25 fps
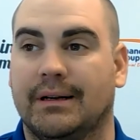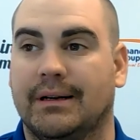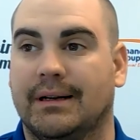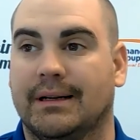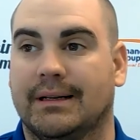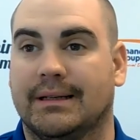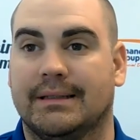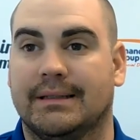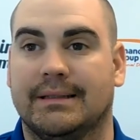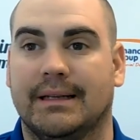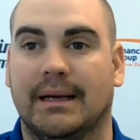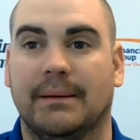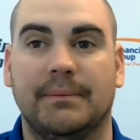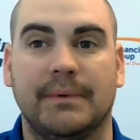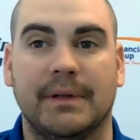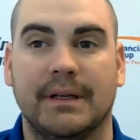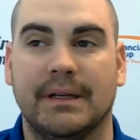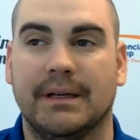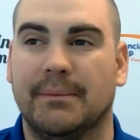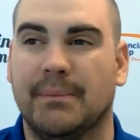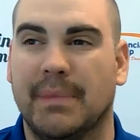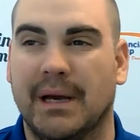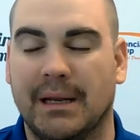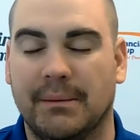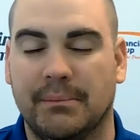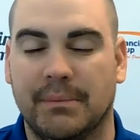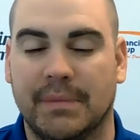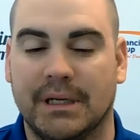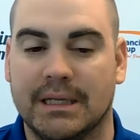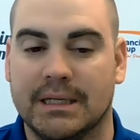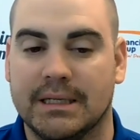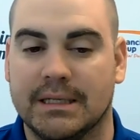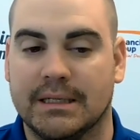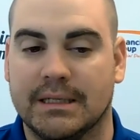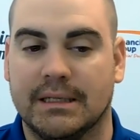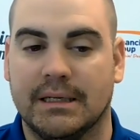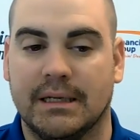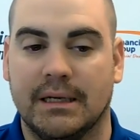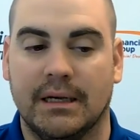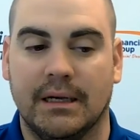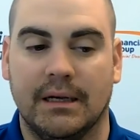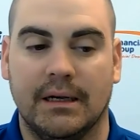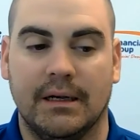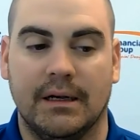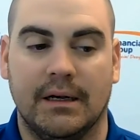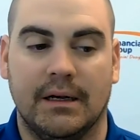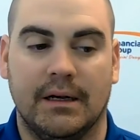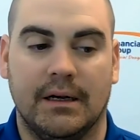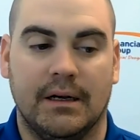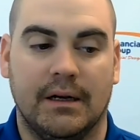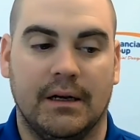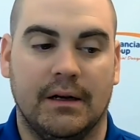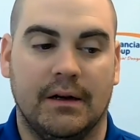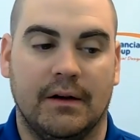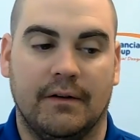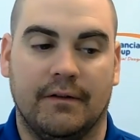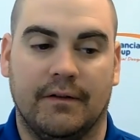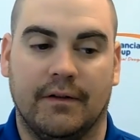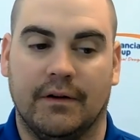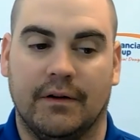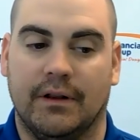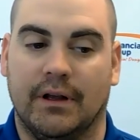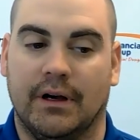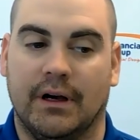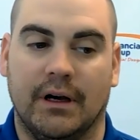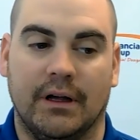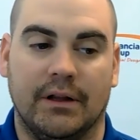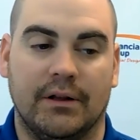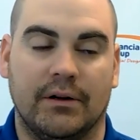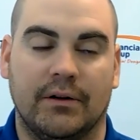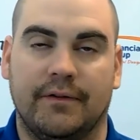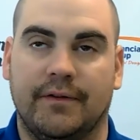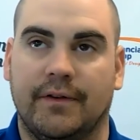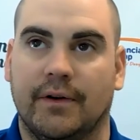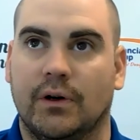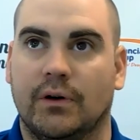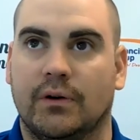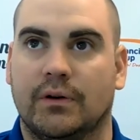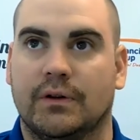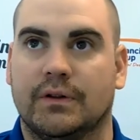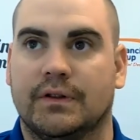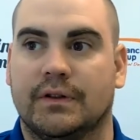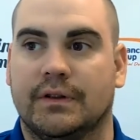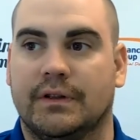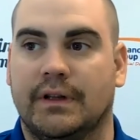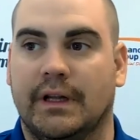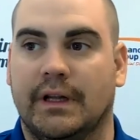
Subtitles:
accepting amendments. For the other folks,